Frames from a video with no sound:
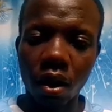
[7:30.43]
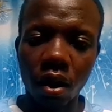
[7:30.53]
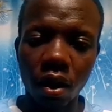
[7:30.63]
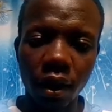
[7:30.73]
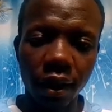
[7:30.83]

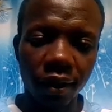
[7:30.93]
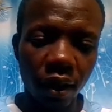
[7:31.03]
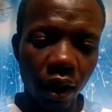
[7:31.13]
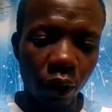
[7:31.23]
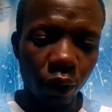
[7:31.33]
let us say
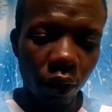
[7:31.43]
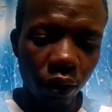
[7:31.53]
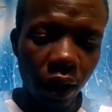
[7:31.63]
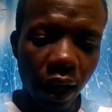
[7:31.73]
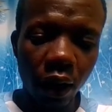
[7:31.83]
the
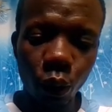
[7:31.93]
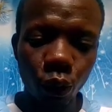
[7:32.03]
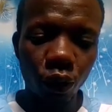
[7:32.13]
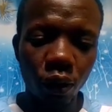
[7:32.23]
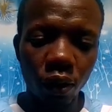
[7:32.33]

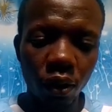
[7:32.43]
crocodiles,